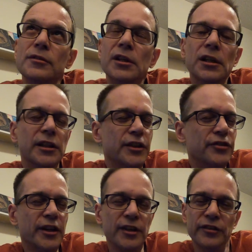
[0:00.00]
at
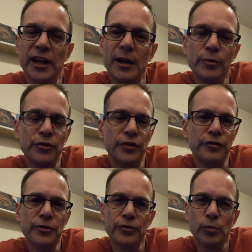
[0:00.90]
least 10 scammers in the
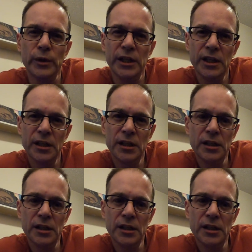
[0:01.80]
first week.